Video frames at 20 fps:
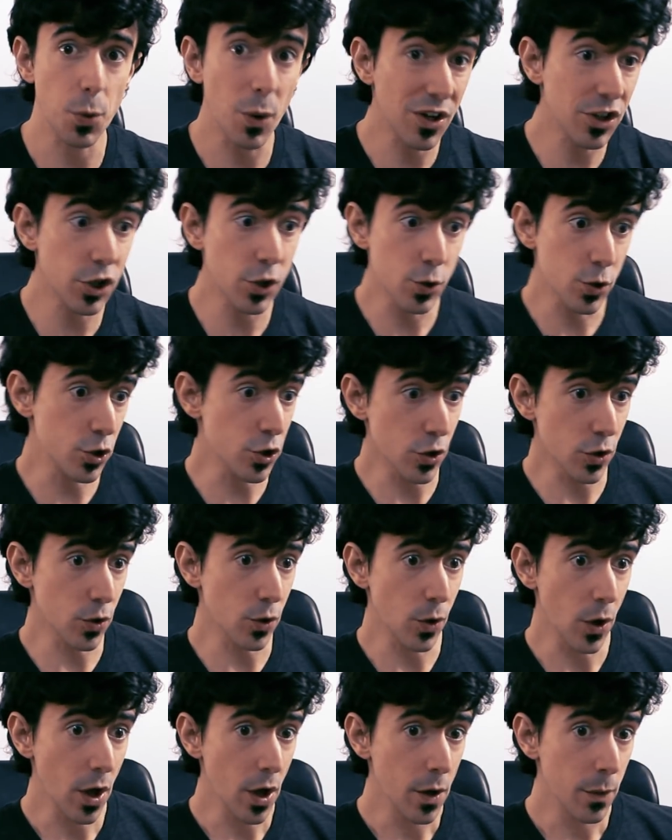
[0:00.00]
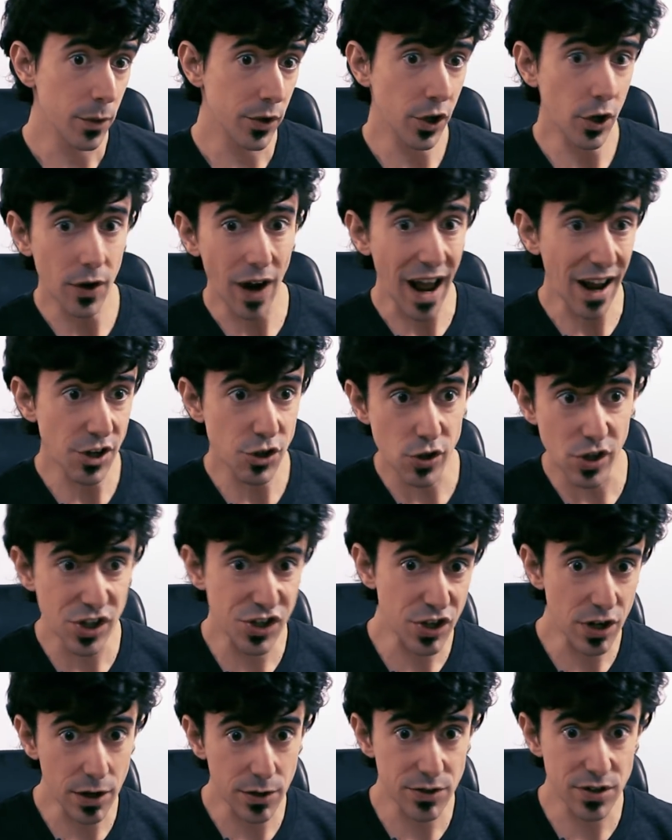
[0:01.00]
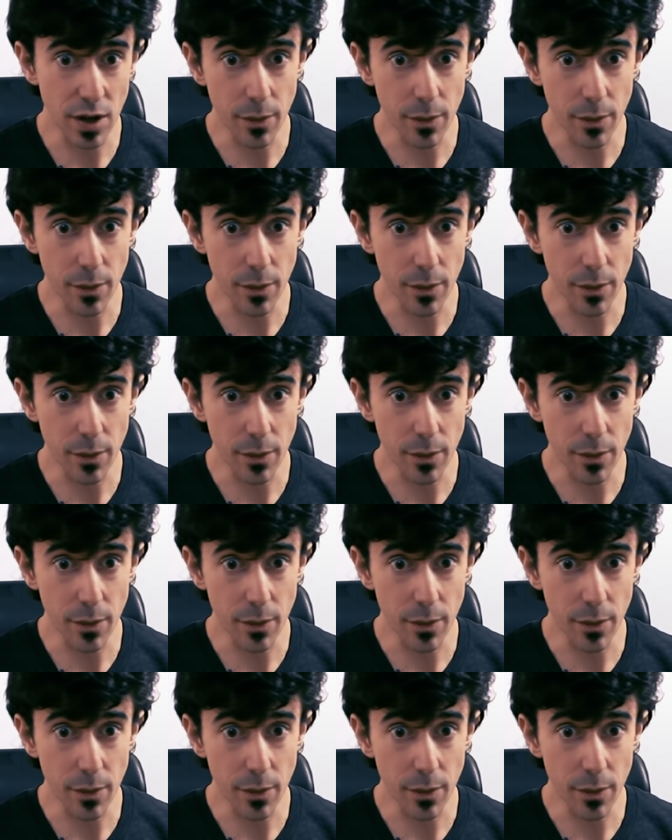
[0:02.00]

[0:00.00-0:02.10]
What do you do when you're actually sharing